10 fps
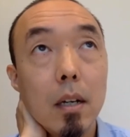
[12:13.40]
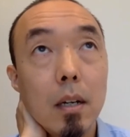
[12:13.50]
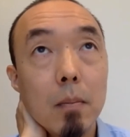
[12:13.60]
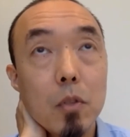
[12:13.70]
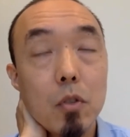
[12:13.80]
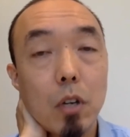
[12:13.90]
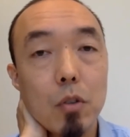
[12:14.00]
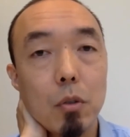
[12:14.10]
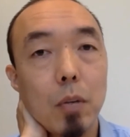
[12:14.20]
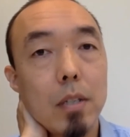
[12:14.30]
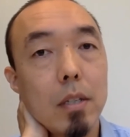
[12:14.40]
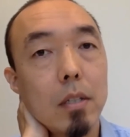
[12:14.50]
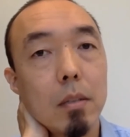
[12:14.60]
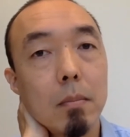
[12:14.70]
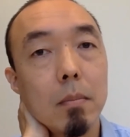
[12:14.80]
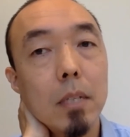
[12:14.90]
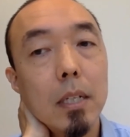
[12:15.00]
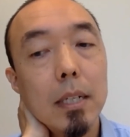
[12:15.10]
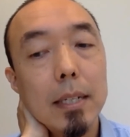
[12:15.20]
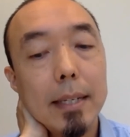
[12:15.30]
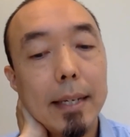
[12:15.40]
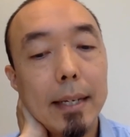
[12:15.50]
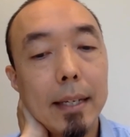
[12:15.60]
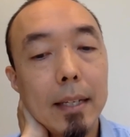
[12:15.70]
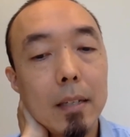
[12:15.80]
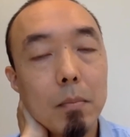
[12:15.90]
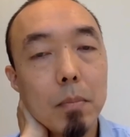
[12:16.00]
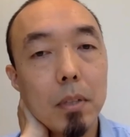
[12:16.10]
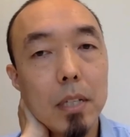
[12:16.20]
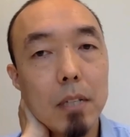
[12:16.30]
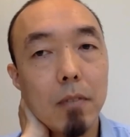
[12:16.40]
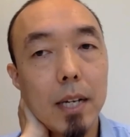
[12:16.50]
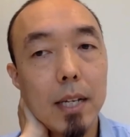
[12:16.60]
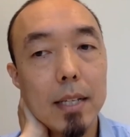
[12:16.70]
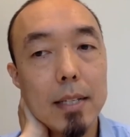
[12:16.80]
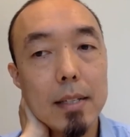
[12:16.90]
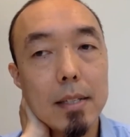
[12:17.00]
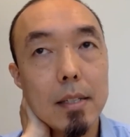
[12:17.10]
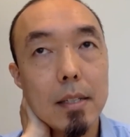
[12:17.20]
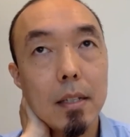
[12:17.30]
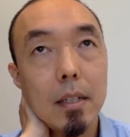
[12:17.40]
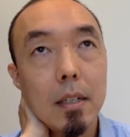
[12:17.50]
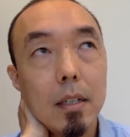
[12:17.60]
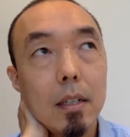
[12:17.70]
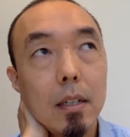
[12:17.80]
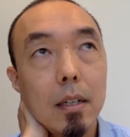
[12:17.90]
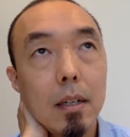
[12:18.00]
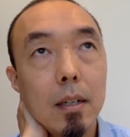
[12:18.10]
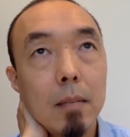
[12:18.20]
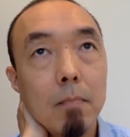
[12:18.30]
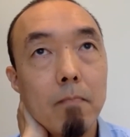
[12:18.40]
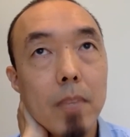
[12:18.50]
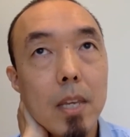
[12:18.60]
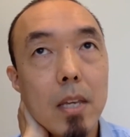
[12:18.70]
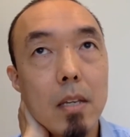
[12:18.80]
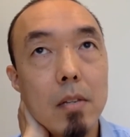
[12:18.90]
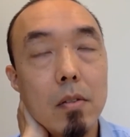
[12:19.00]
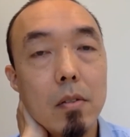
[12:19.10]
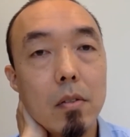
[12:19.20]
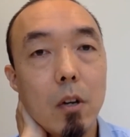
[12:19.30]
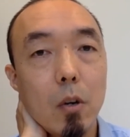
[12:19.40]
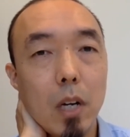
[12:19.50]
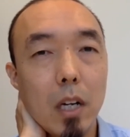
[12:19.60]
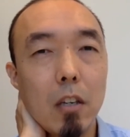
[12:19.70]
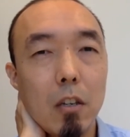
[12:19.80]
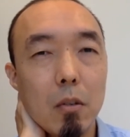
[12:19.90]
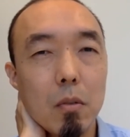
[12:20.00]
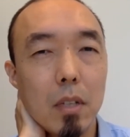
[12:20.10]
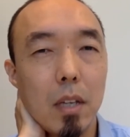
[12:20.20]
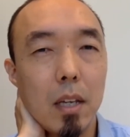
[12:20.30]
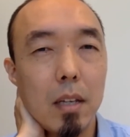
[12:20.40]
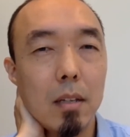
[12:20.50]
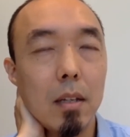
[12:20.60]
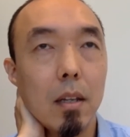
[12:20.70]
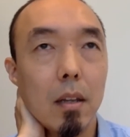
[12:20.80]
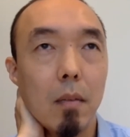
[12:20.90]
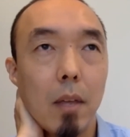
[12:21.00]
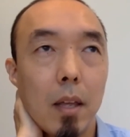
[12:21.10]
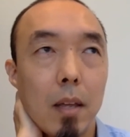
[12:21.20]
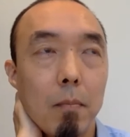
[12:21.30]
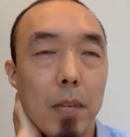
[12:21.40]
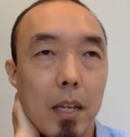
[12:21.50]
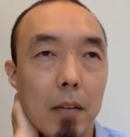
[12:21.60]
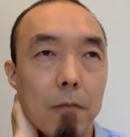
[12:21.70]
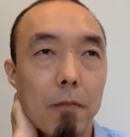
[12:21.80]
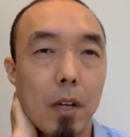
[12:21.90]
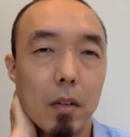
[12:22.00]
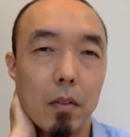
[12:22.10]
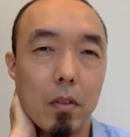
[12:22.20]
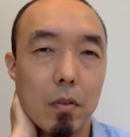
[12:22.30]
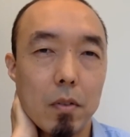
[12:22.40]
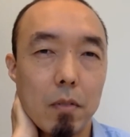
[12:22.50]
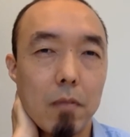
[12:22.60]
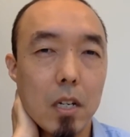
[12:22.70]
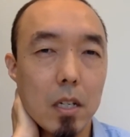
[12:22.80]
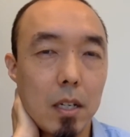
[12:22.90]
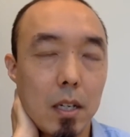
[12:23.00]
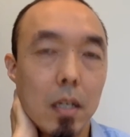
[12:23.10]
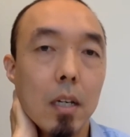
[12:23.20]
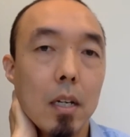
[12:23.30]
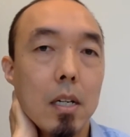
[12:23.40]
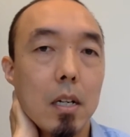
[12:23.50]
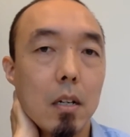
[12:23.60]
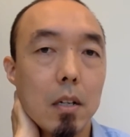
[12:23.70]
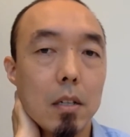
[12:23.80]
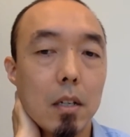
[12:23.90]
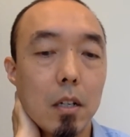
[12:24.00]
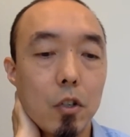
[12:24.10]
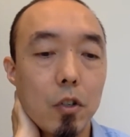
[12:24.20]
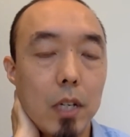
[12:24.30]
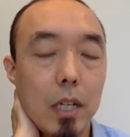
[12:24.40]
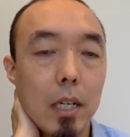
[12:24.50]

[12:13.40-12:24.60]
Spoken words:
structural racism and police violence is so acute and being felt so severely across the country,